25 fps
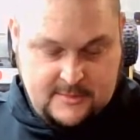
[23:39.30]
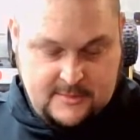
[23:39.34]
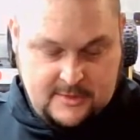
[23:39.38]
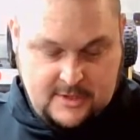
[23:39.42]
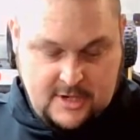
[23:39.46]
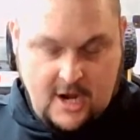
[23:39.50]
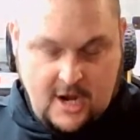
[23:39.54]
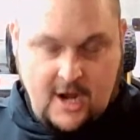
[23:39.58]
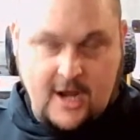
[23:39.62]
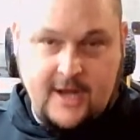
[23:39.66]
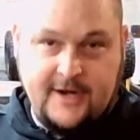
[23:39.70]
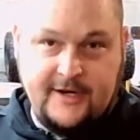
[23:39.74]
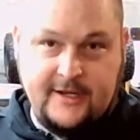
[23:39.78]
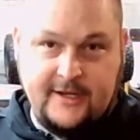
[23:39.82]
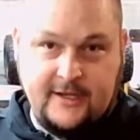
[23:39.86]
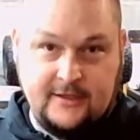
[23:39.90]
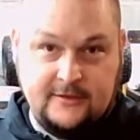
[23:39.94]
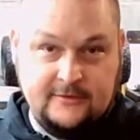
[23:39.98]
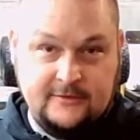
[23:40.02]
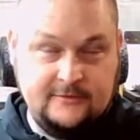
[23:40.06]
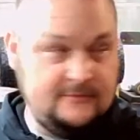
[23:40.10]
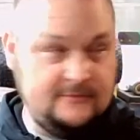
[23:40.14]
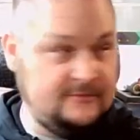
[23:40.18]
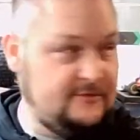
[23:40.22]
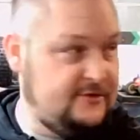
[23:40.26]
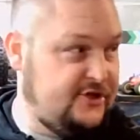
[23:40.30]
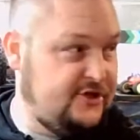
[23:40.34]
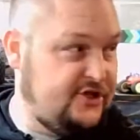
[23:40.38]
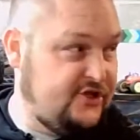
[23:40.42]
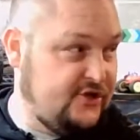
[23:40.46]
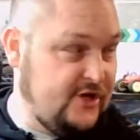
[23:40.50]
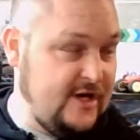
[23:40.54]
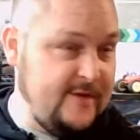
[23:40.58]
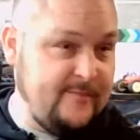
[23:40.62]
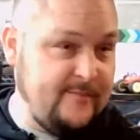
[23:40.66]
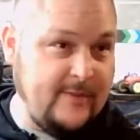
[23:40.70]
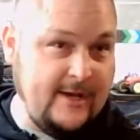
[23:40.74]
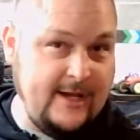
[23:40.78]
Honda.
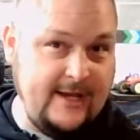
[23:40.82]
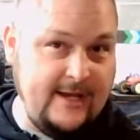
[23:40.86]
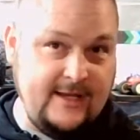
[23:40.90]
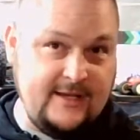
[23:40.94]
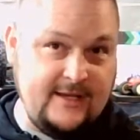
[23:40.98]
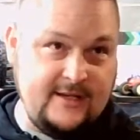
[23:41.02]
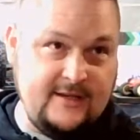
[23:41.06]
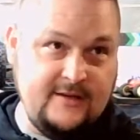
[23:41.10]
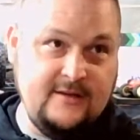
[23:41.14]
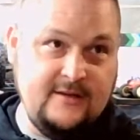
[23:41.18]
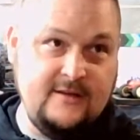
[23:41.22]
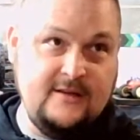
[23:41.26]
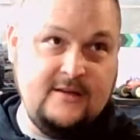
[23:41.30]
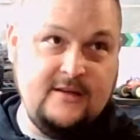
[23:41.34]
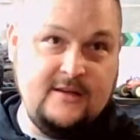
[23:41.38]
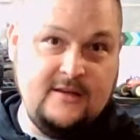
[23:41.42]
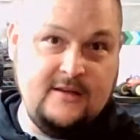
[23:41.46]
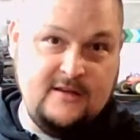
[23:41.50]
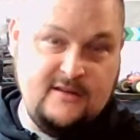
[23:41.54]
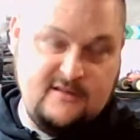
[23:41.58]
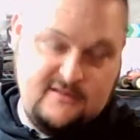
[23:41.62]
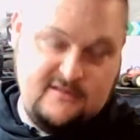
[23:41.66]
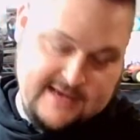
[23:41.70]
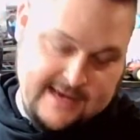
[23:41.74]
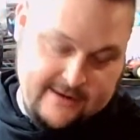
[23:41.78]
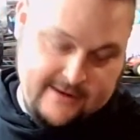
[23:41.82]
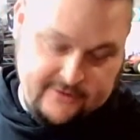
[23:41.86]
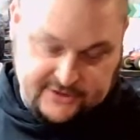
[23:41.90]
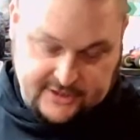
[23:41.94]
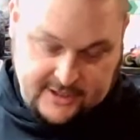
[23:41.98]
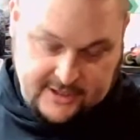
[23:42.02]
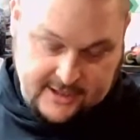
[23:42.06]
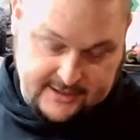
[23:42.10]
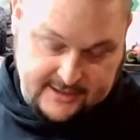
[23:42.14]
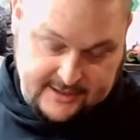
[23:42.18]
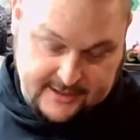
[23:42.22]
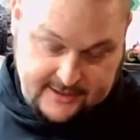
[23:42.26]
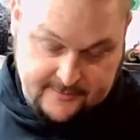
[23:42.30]
Street bike,
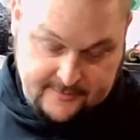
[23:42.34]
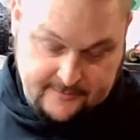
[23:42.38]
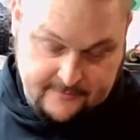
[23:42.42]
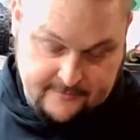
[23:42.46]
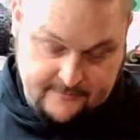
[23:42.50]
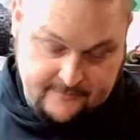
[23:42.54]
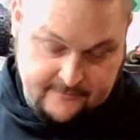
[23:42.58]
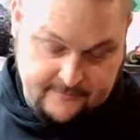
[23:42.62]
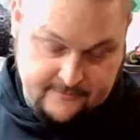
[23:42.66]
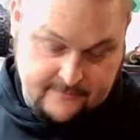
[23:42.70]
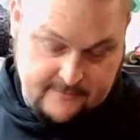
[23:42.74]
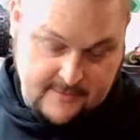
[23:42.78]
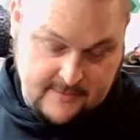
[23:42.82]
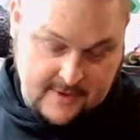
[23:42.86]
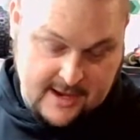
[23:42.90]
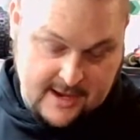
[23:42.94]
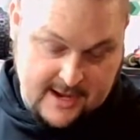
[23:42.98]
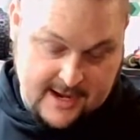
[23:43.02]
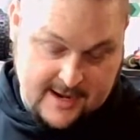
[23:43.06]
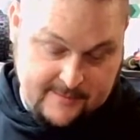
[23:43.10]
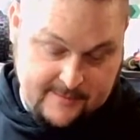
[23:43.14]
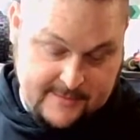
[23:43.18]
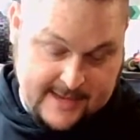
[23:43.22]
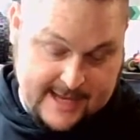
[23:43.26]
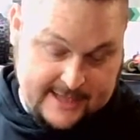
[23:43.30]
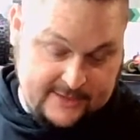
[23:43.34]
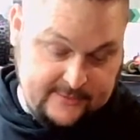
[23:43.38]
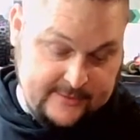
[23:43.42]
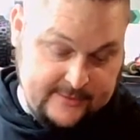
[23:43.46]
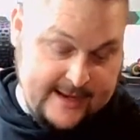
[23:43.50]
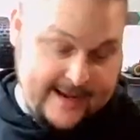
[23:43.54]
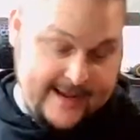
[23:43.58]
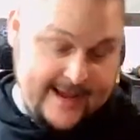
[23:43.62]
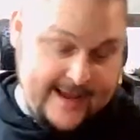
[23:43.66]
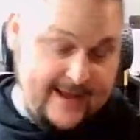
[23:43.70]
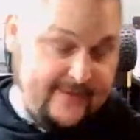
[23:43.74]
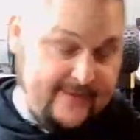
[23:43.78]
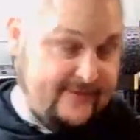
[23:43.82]
Kawasaki. That's what I
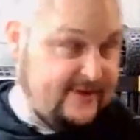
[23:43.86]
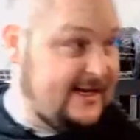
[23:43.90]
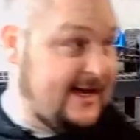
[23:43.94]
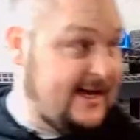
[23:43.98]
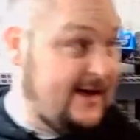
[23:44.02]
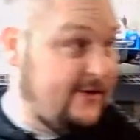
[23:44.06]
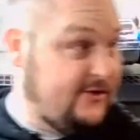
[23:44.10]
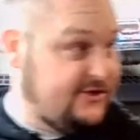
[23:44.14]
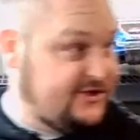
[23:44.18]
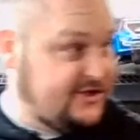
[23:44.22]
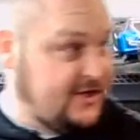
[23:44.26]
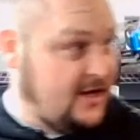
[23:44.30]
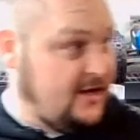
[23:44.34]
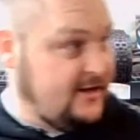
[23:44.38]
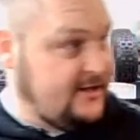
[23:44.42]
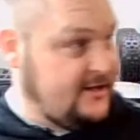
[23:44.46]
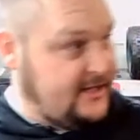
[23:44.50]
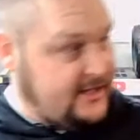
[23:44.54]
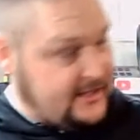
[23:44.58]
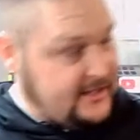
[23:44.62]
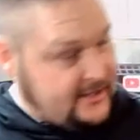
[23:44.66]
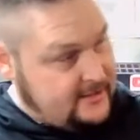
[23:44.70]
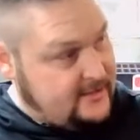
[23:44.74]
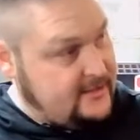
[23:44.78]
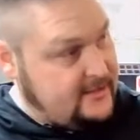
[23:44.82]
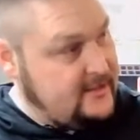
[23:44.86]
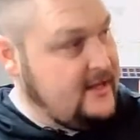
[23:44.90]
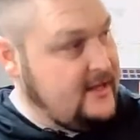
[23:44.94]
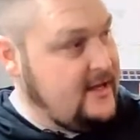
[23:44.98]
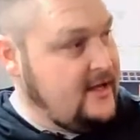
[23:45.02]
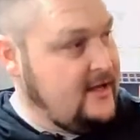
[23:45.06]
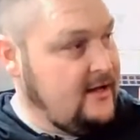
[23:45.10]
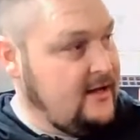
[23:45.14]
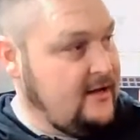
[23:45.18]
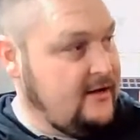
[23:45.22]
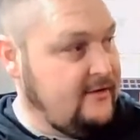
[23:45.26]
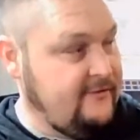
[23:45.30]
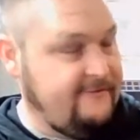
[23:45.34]
have, a Kawasaki
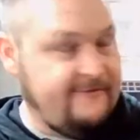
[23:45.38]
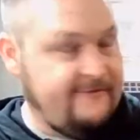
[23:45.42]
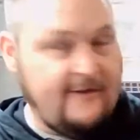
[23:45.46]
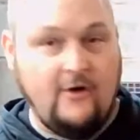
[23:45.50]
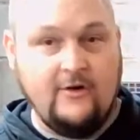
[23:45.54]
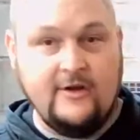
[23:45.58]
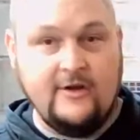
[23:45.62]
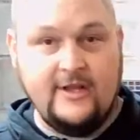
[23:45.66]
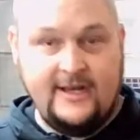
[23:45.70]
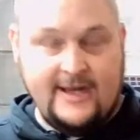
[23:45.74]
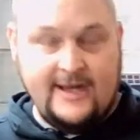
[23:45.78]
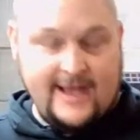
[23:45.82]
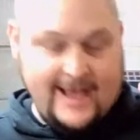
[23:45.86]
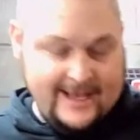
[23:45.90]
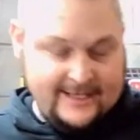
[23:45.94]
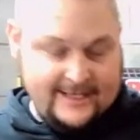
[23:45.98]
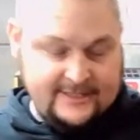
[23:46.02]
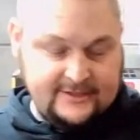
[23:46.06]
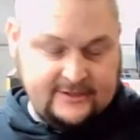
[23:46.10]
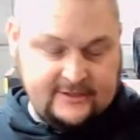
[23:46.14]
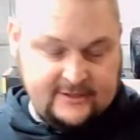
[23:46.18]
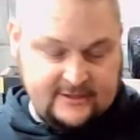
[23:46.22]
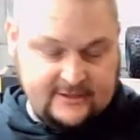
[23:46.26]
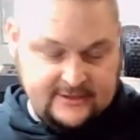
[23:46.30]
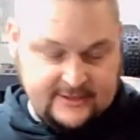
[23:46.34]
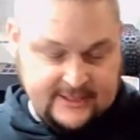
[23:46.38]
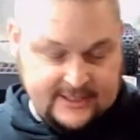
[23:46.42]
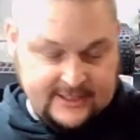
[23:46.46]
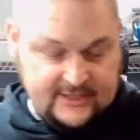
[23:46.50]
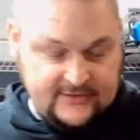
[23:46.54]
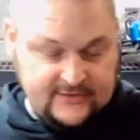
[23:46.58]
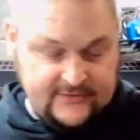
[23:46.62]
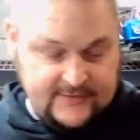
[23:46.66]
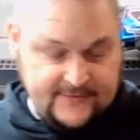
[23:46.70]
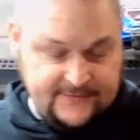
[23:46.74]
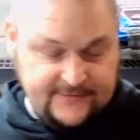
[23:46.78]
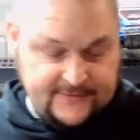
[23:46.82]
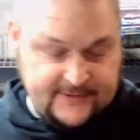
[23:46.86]
Vulcan
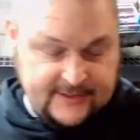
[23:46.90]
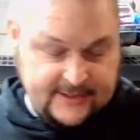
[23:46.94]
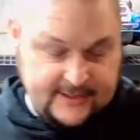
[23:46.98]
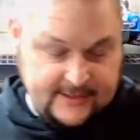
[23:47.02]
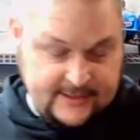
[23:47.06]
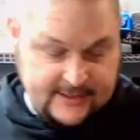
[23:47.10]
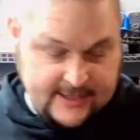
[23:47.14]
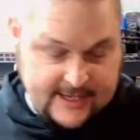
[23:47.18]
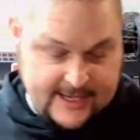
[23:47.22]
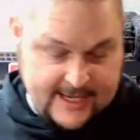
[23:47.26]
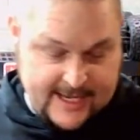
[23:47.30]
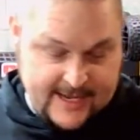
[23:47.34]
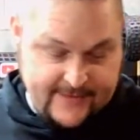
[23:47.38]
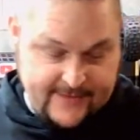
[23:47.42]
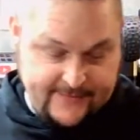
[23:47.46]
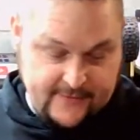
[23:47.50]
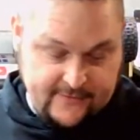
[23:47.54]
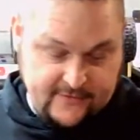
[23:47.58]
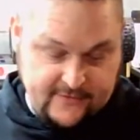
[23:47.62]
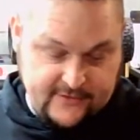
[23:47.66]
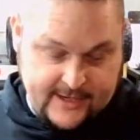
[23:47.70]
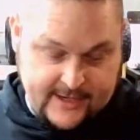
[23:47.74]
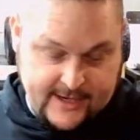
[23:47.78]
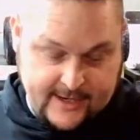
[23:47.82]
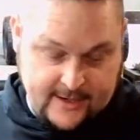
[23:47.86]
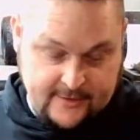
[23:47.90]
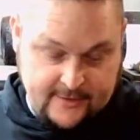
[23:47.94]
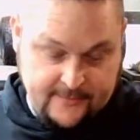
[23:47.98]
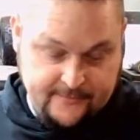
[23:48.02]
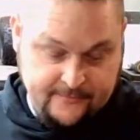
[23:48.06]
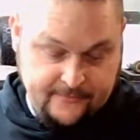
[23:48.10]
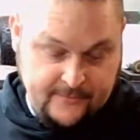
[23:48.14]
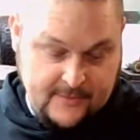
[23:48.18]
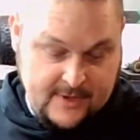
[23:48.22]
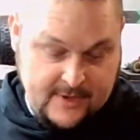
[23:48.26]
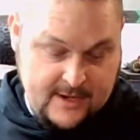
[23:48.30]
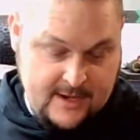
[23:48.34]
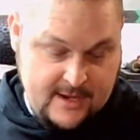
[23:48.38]
S650 I have over there.
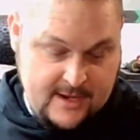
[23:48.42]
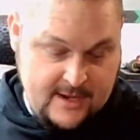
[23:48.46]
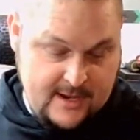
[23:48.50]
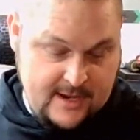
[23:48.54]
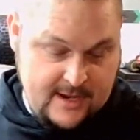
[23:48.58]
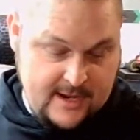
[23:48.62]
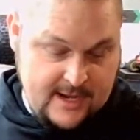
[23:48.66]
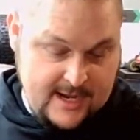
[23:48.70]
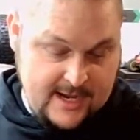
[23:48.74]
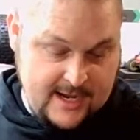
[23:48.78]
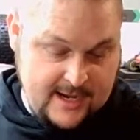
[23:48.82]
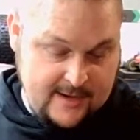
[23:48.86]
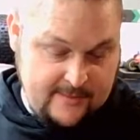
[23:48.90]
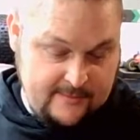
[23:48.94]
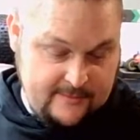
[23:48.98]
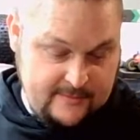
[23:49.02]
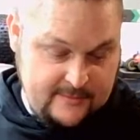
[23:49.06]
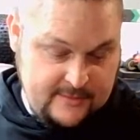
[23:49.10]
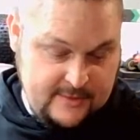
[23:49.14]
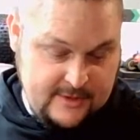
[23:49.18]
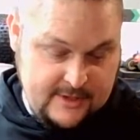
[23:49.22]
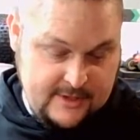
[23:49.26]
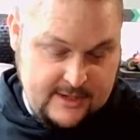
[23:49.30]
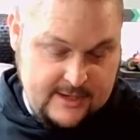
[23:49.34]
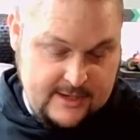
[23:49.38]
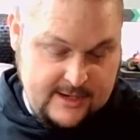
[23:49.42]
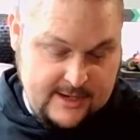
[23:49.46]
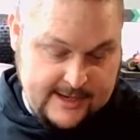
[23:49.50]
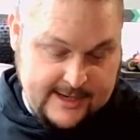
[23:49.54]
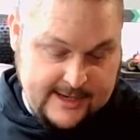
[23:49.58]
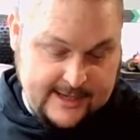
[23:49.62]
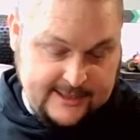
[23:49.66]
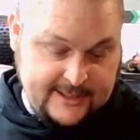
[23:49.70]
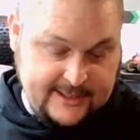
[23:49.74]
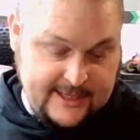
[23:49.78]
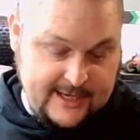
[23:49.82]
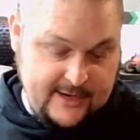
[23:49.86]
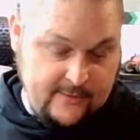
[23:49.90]
And
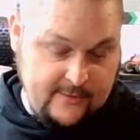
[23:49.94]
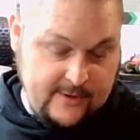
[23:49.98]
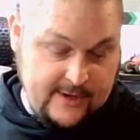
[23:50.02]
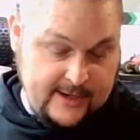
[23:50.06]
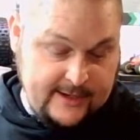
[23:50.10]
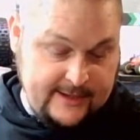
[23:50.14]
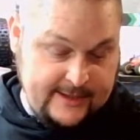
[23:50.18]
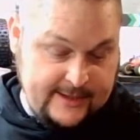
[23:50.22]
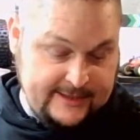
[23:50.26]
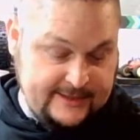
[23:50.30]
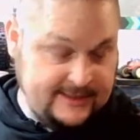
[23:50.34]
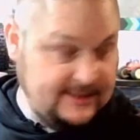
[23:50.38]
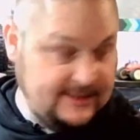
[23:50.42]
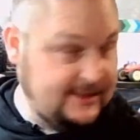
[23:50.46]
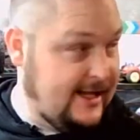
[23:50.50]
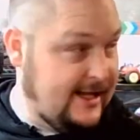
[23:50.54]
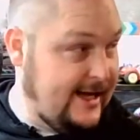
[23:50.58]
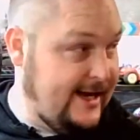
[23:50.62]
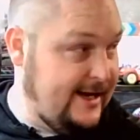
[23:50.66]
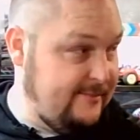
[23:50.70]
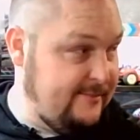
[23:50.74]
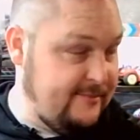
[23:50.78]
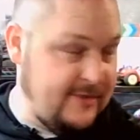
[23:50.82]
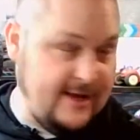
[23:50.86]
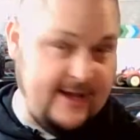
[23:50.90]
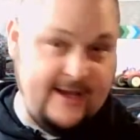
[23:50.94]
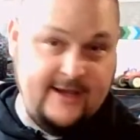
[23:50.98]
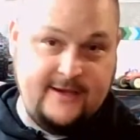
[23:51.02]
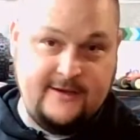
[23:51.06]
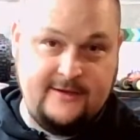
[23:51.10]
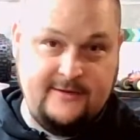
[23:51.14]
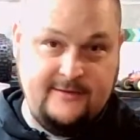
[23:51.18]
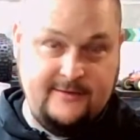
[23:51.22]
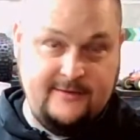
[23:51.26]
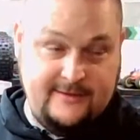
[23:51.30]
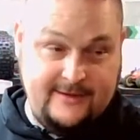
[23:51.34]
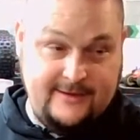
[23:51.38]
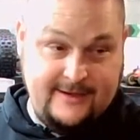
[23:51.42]
I'll tell you what, it's a light
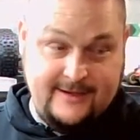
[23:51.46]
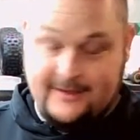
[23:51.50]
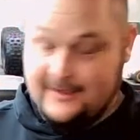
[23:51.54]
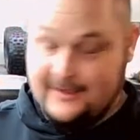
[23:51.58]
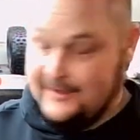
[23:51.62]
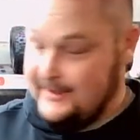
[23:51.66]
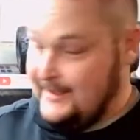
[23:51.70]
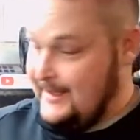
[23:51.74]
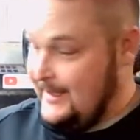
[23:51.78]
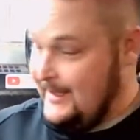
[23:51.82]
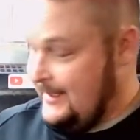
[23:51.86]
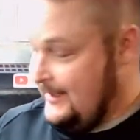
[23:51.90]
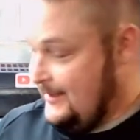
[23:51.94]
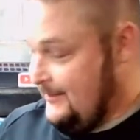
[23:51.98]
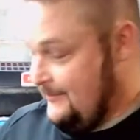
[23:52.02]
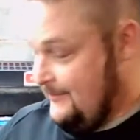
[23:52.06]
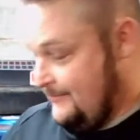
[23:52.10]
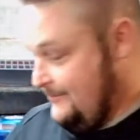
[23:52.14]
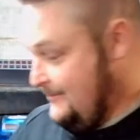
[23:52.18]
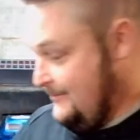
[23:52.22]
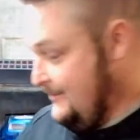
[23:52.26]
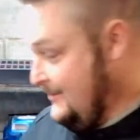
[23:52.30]
bike, and the thing